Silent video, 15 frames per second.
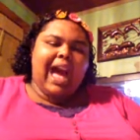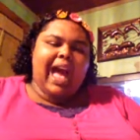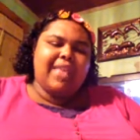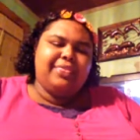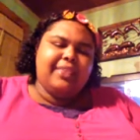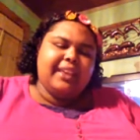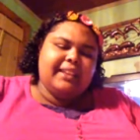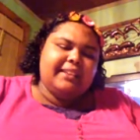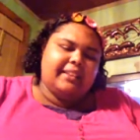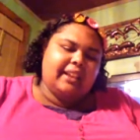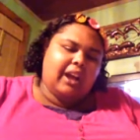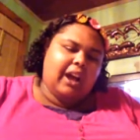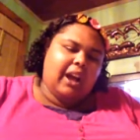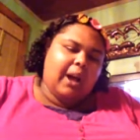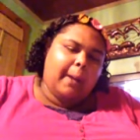I think
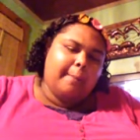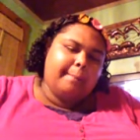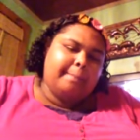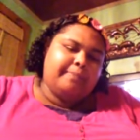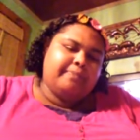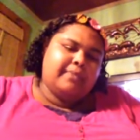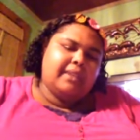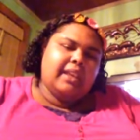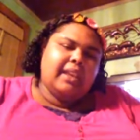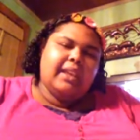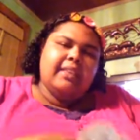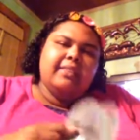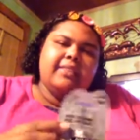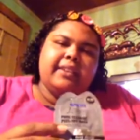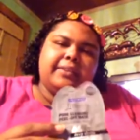um,
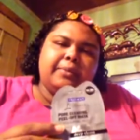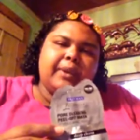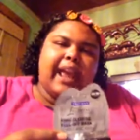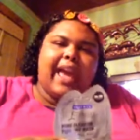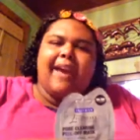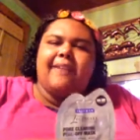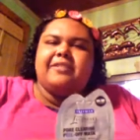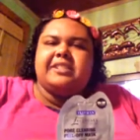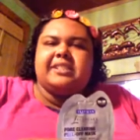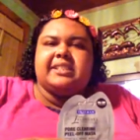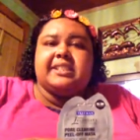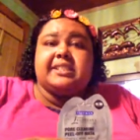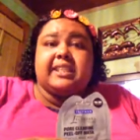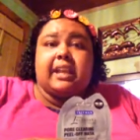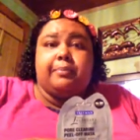this one I have just
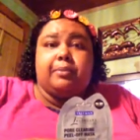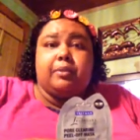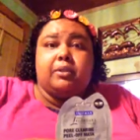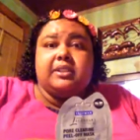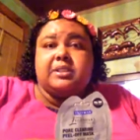a sample.